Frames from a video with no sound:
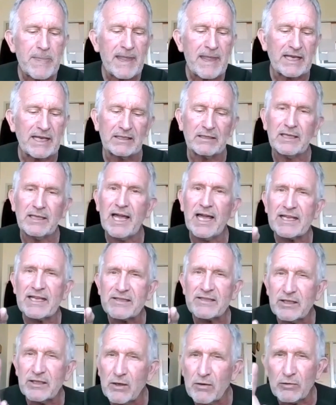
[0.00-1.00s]
And at
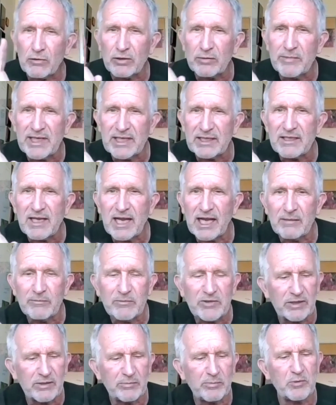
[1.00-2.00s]
last, the owner man came
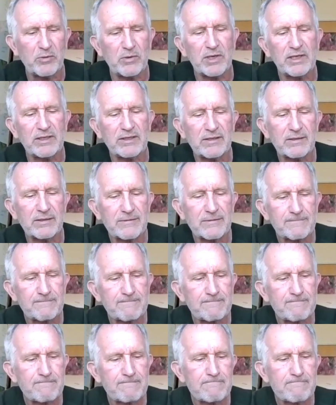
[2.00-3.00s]
to the point.
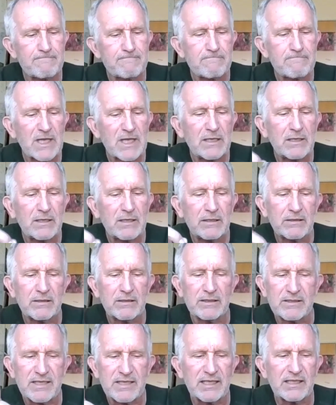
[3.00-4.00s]

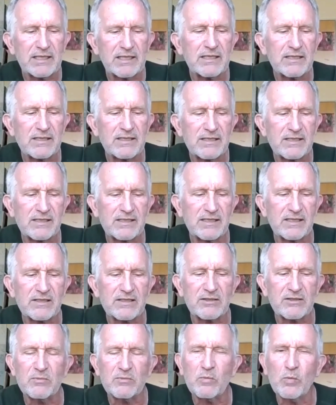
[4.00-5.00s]
The tenant
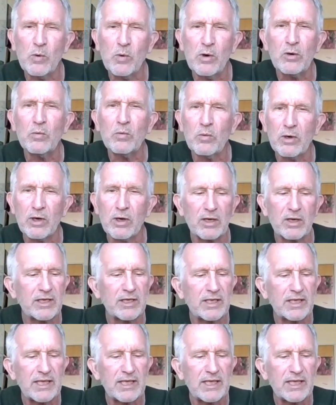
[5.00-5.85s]
system won't work